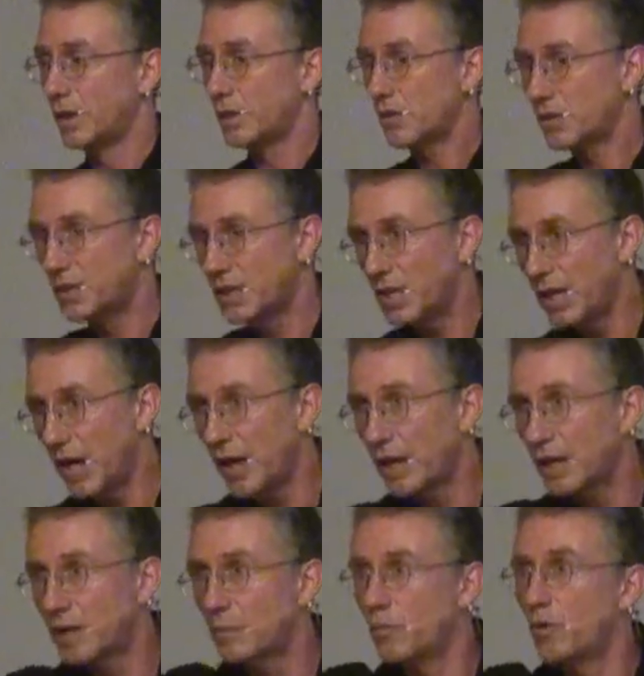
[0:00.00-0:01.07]
to see how
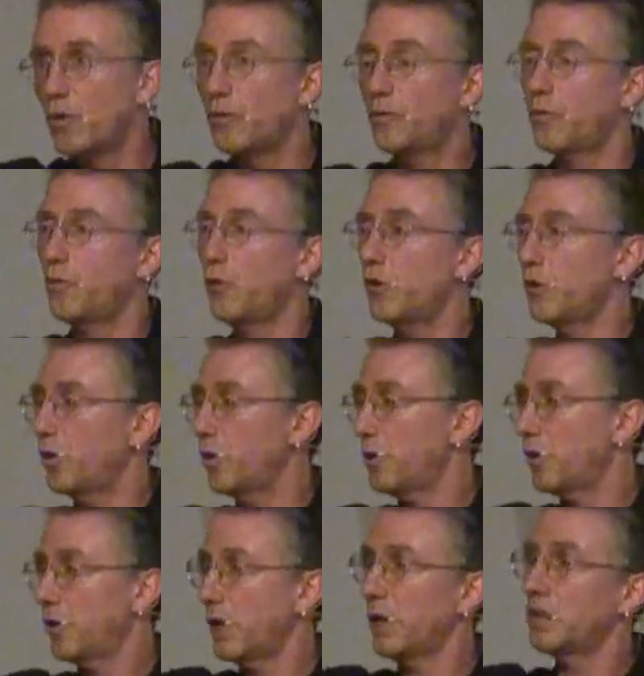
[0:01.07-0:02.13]
I can move
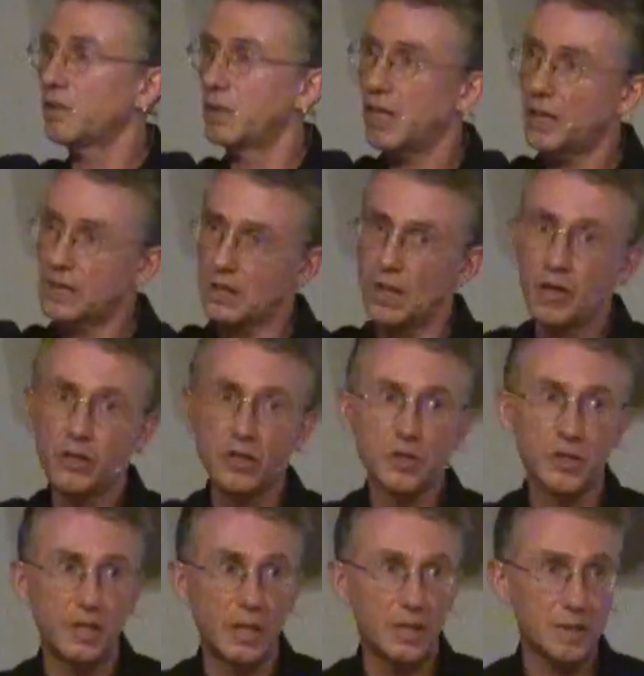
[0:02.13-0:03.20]
further in the next
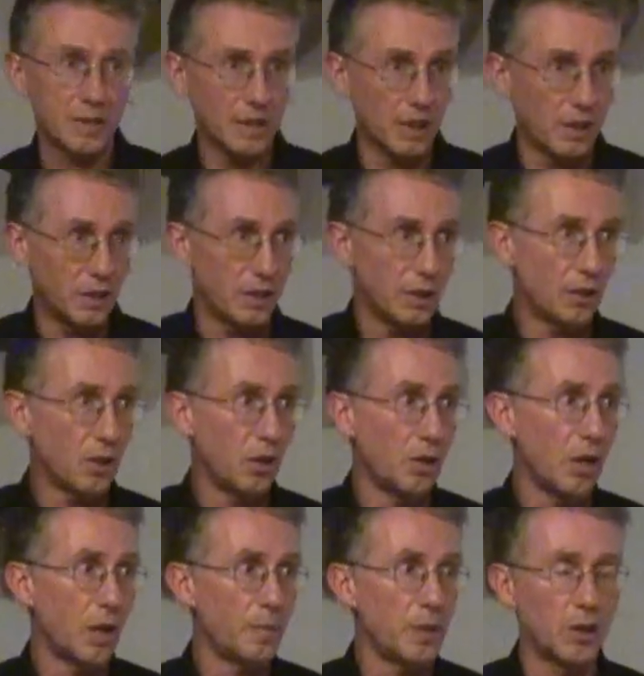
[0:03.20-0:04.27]
consciousness and in the
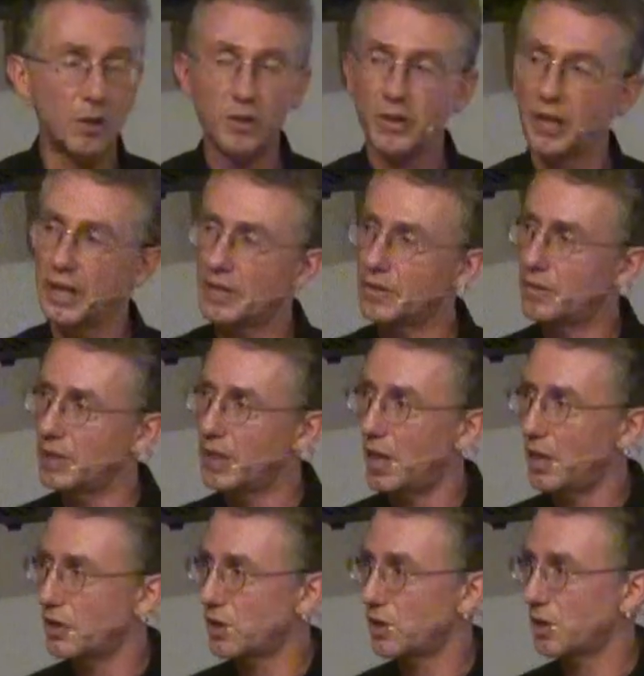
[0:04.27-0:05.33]
holomital collective
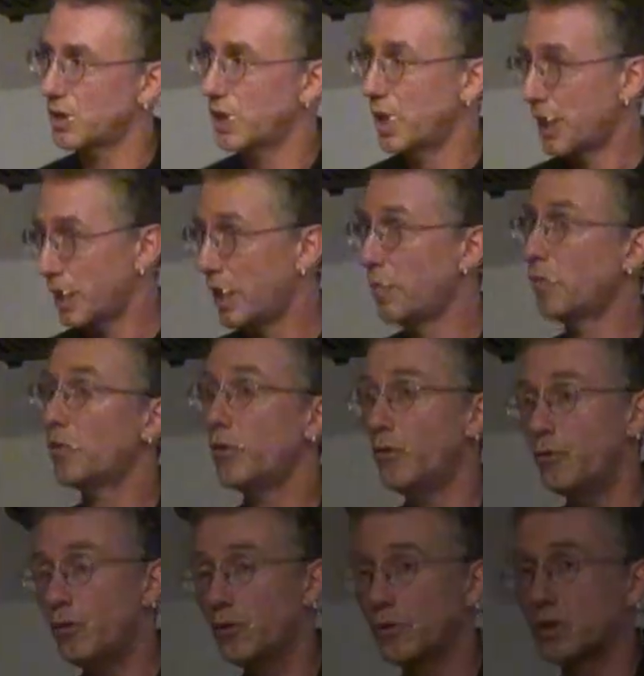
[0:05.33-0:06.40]
intelligence, came through
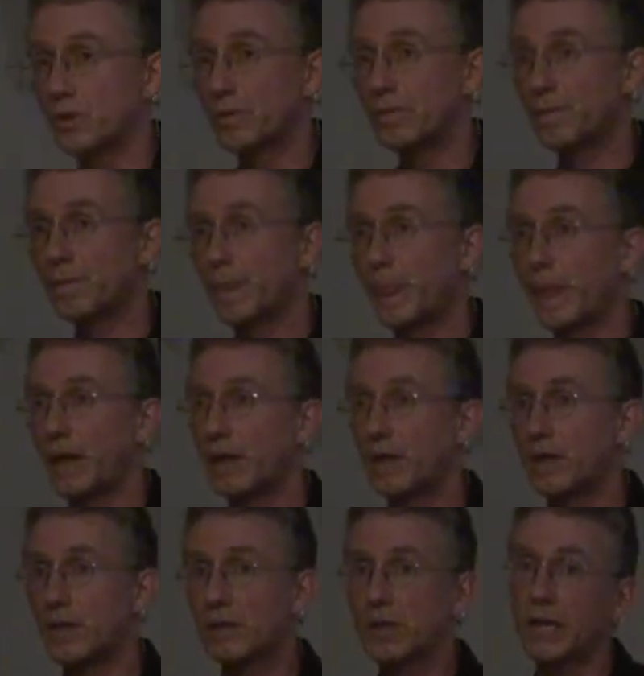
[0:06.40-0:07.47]
food.
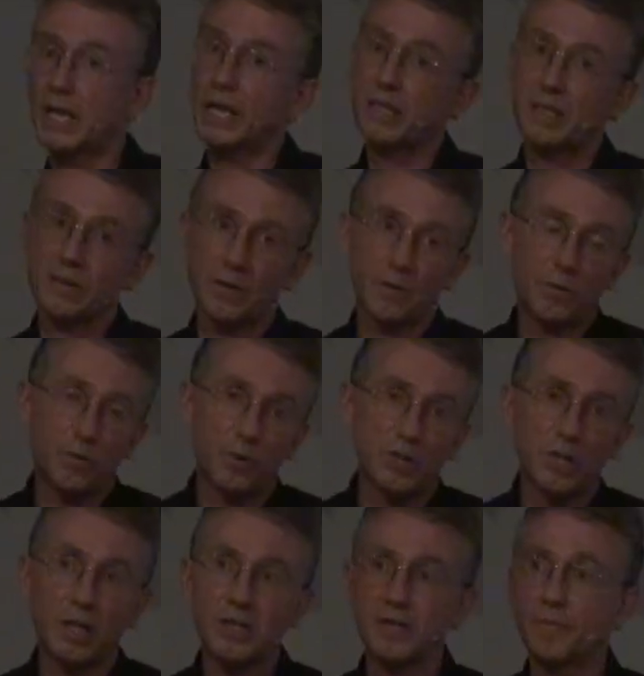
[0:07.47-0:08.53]
So I guess, of
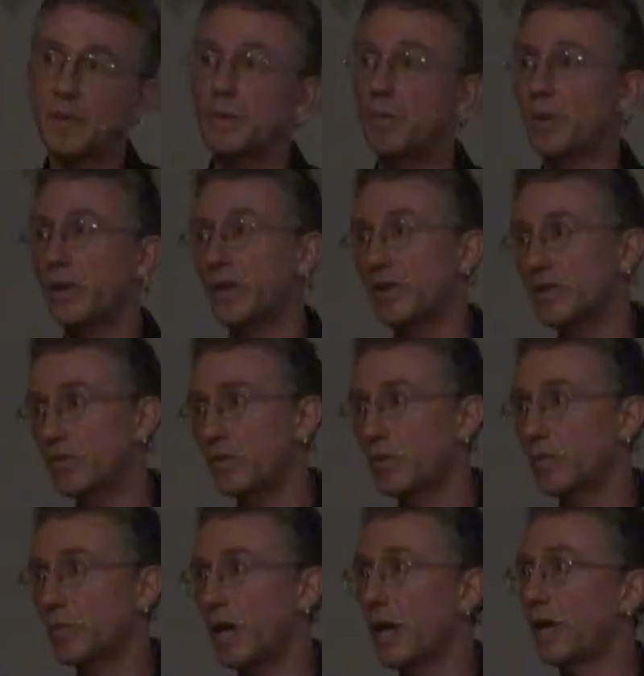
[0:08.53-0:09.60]
course, lots of people in this
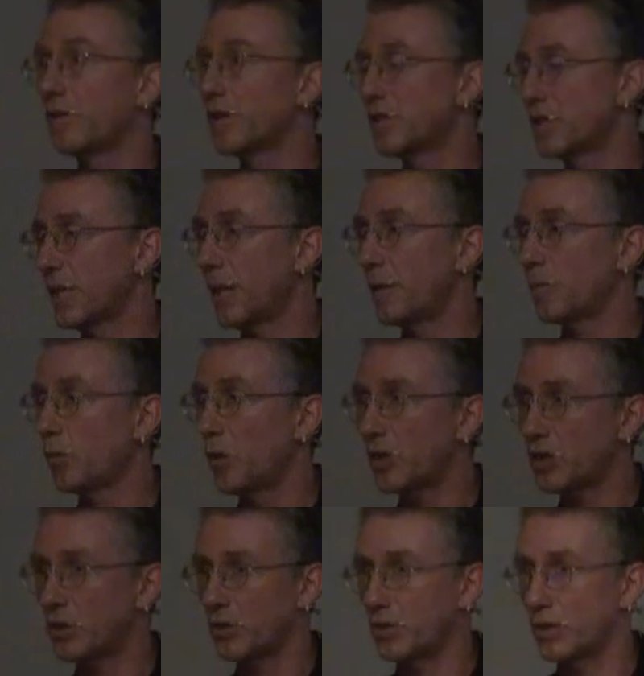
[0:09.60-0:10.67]
room have the same
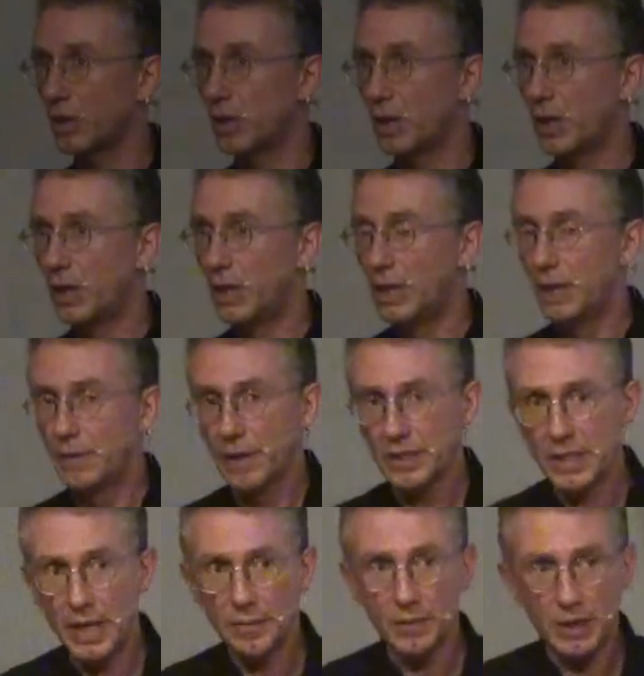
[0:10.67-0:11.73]
question.
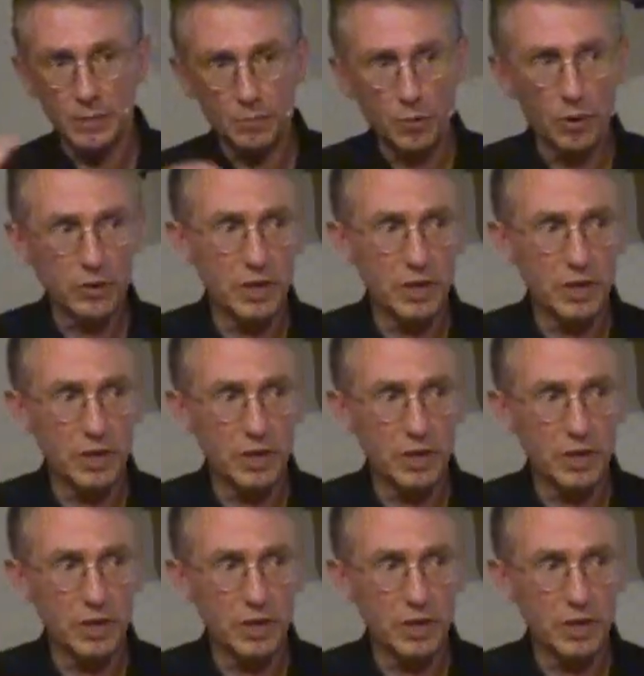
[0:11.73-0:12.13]
It